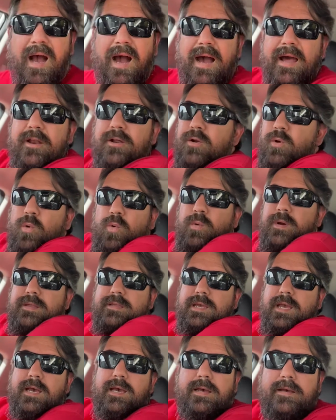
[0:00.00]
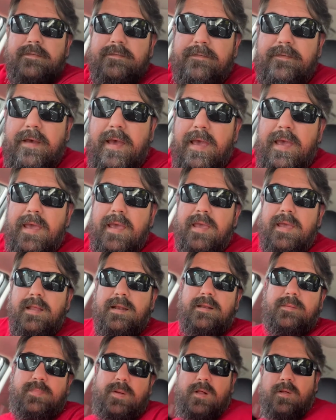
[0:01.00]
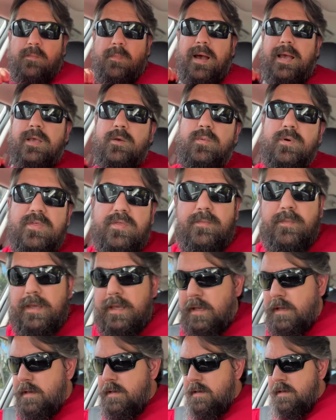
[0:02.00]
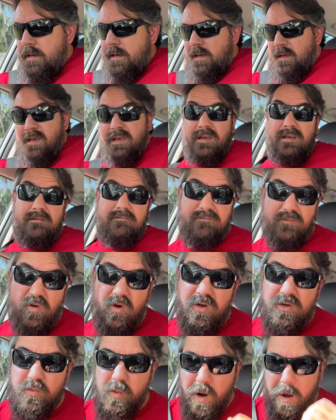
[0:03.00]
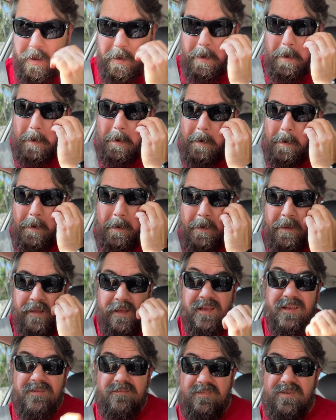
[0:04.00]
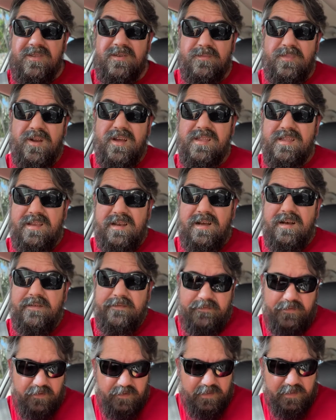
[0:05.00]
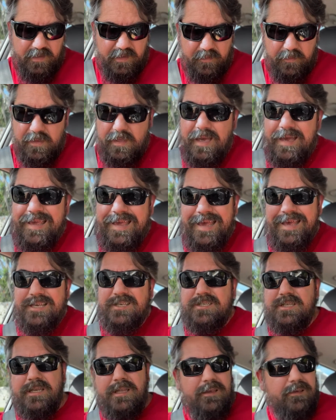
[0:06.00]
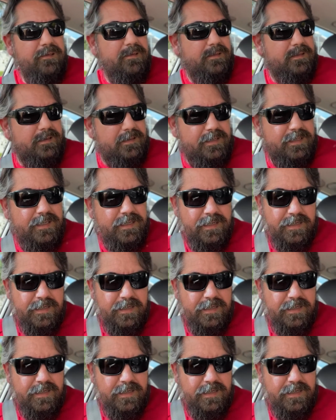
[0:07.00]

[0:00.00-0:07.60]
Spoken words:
I don't always have a lapel mic with me. Got one. Be surprised at how few times I actually use it.